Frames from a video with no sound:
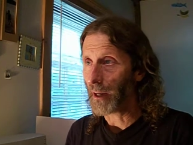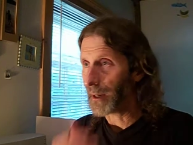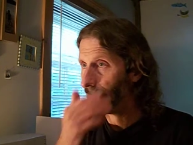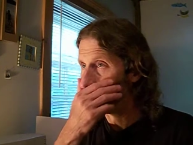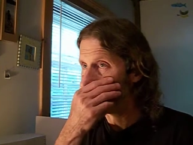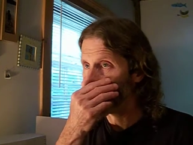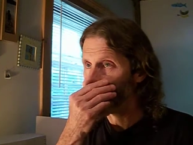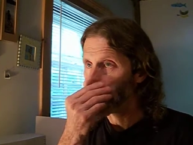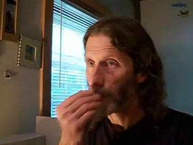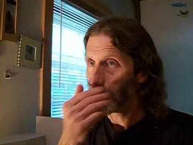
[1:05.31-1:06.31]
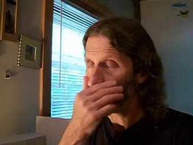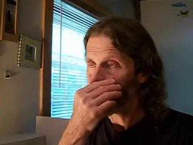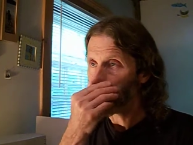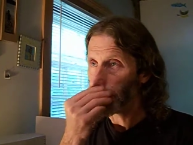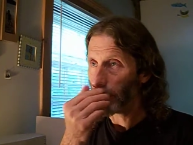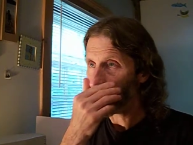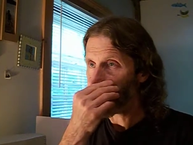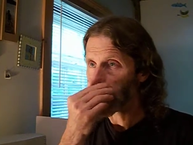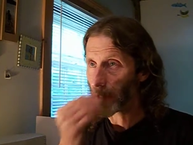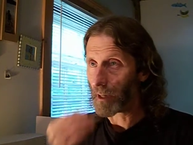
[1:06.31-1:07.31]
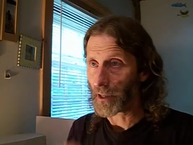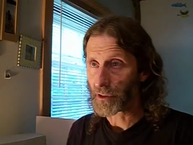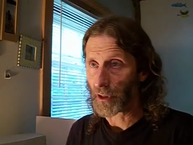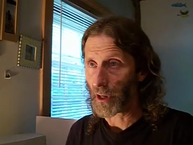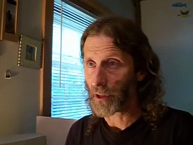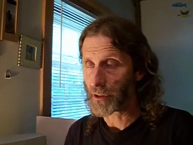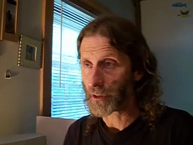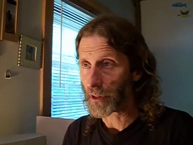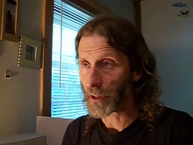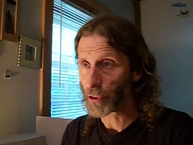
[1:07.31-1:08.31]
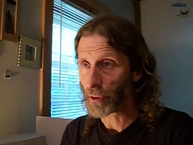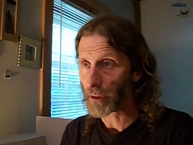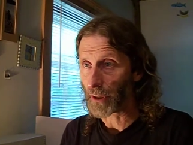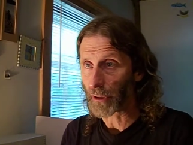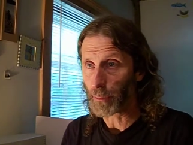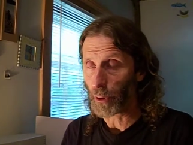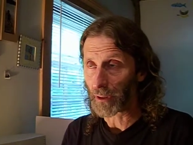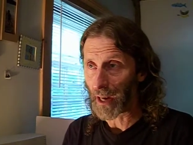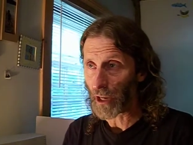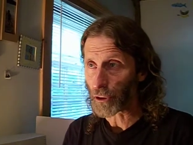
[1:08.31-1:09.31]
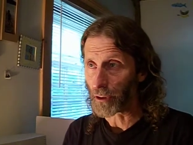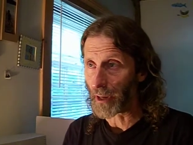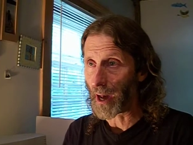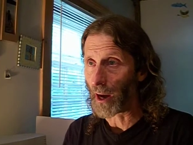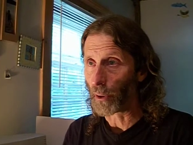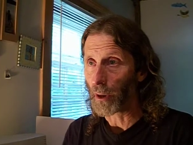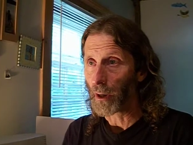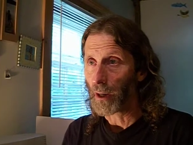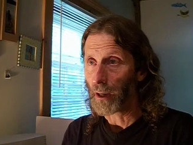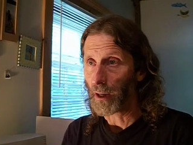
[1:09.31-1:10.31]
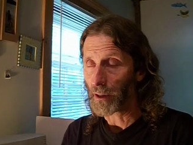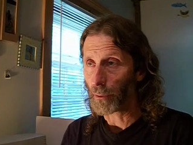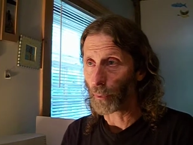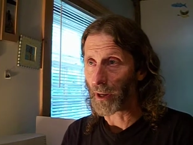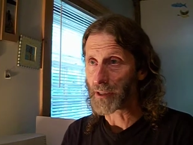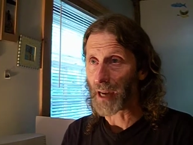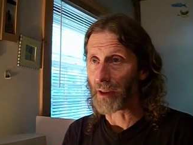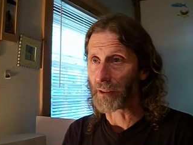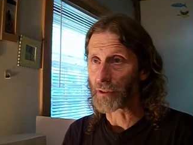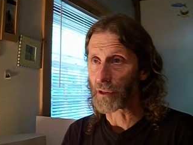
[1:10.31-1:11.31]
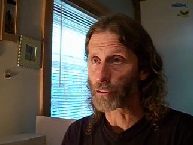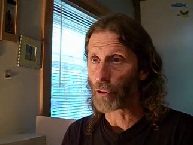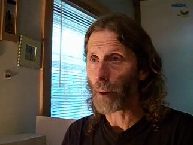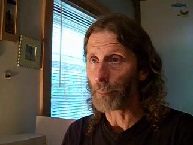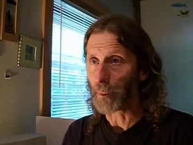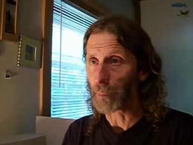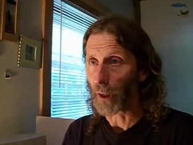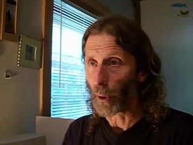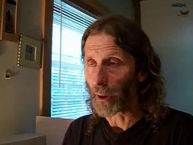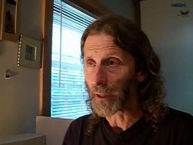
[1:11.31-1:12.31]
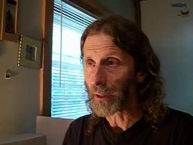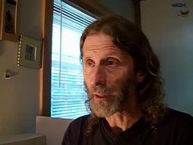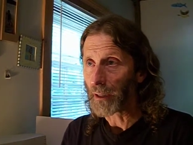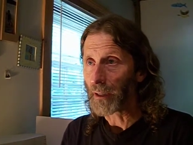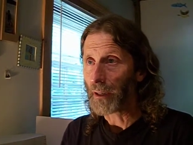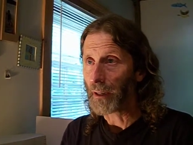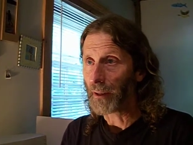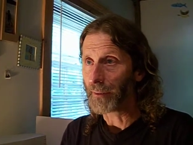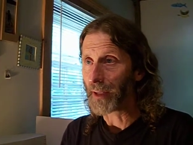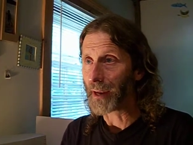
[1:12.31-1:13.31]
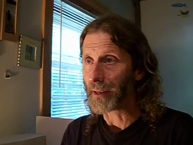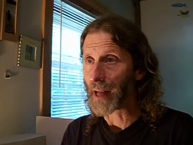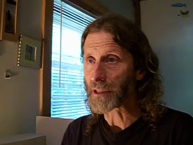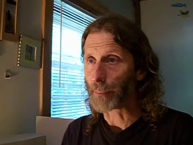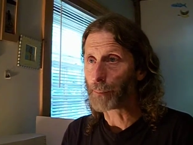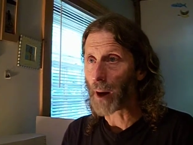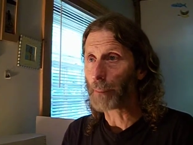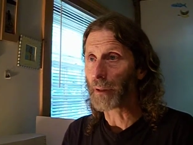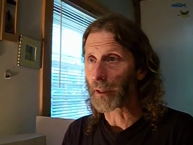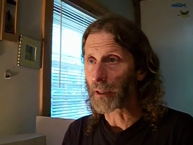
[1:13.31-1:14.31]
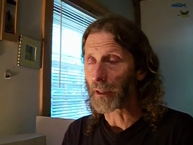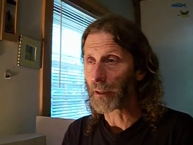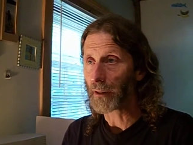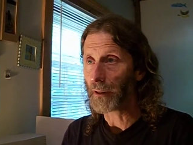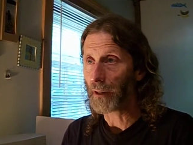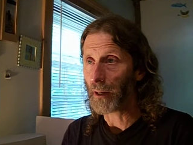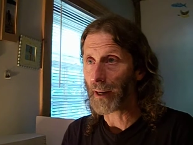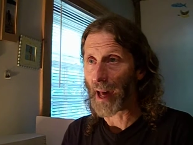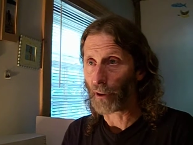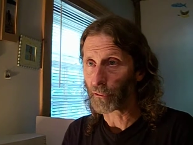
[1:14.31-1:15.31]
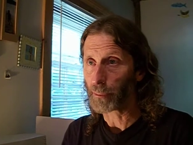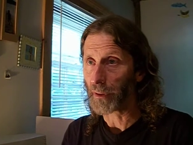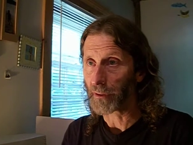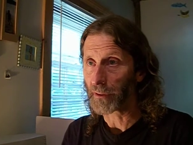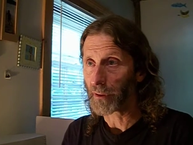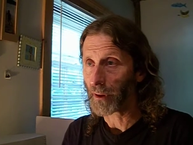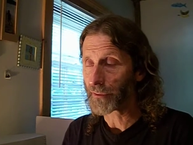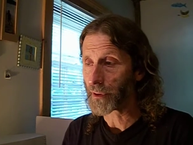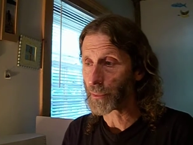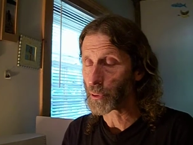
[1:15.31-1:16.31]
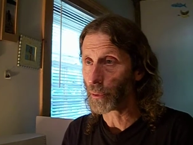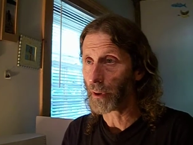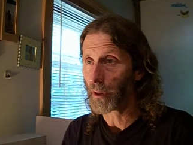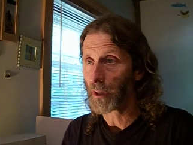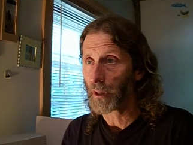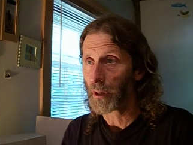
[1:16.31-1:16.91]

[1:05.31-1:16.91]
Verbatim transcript: uh, it's, it's, it's, strictly a communication. Now, when they say it's a trumpet blowing, then that's a public announcement of some sort,